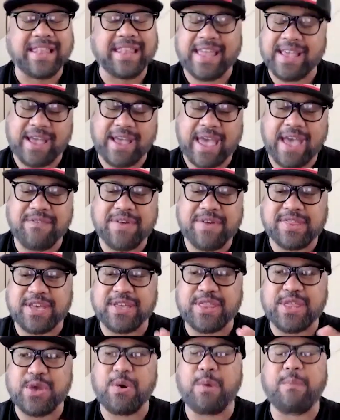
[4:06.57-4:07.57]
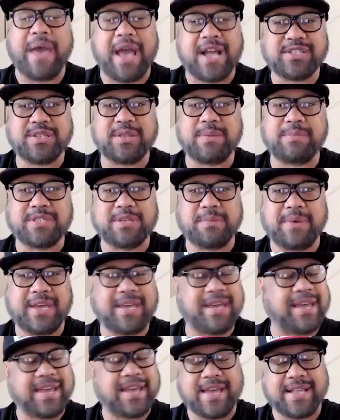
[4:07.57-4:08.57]
Like, everything you imagine them to
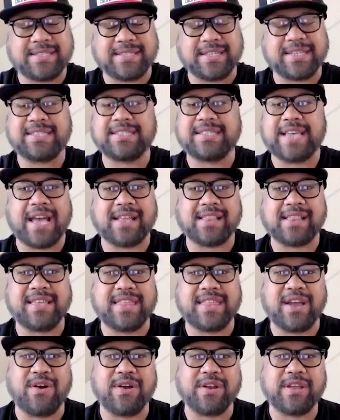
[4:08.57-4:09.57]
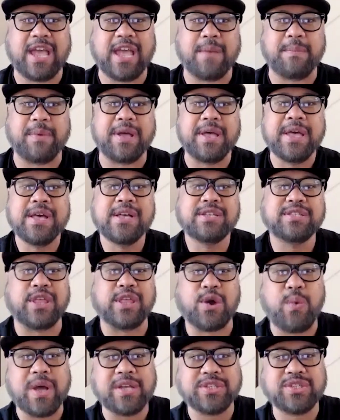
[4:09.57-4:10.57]
be, it's exactly there on camera. So
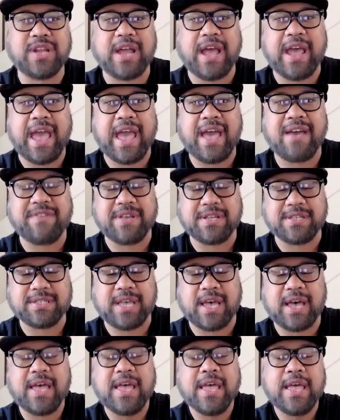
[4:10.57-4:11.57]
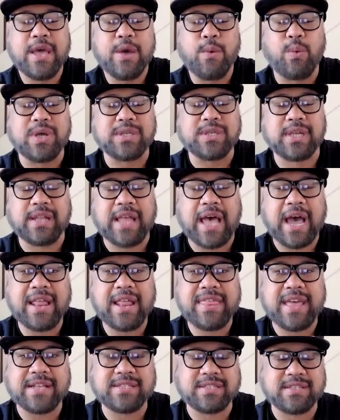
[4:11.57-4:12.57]
the question I have is, was a
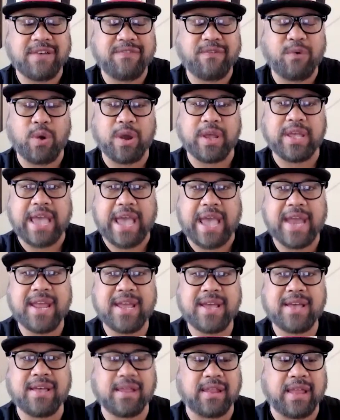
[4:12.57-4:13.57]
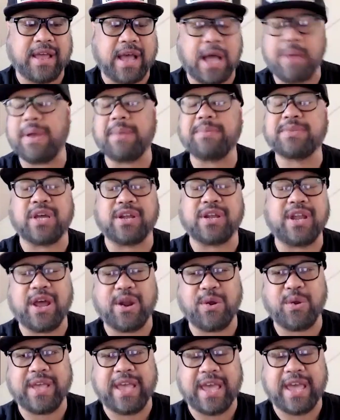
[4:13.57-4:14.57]
lot of that stuff organic? Like, I mean,
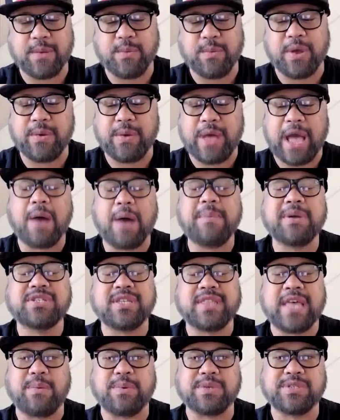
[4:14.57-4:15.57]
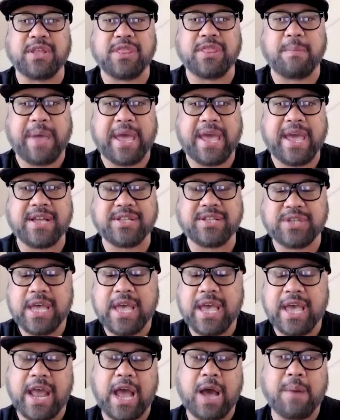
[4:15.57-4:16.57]
not organic, but how much of that was on the page
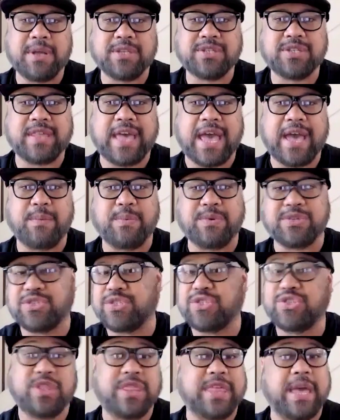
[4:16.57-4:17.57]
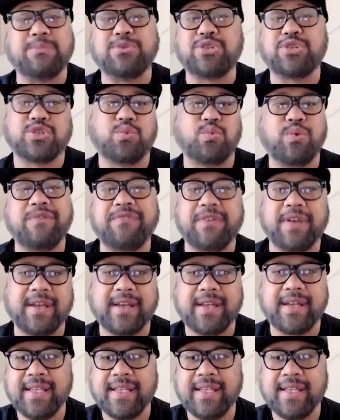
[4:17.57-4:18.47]
and how much of that was them just riffing?